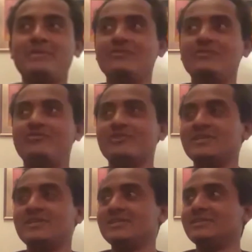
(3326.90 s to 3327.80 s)
for
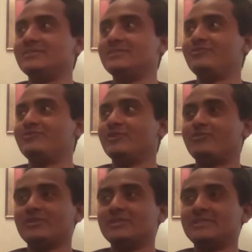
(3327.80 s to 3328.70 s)

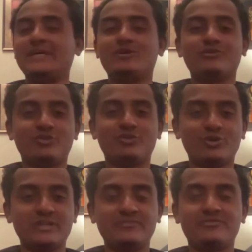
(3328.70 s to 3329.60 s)
the sake of
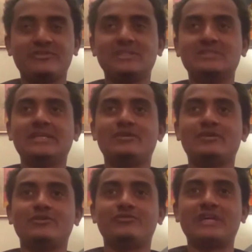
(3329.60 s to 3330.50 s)
glory, for the sake
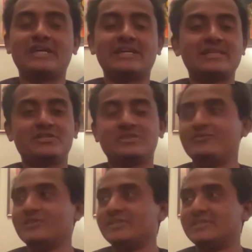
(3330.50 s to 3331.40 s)
of recognition, for
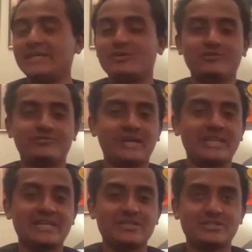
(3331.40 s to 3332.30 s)
the sake of
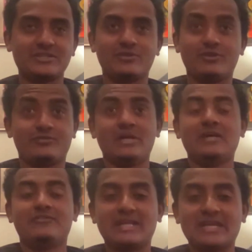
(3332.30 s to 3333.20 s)

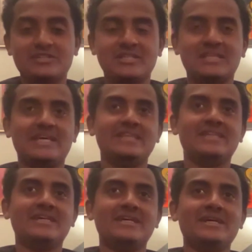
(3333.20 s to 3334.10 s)
financial gain.
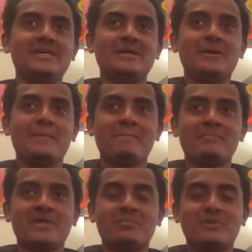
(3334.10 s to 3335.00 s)

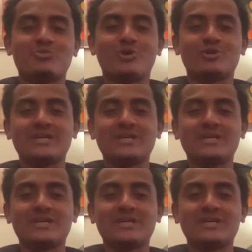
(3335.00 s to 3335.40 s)
But what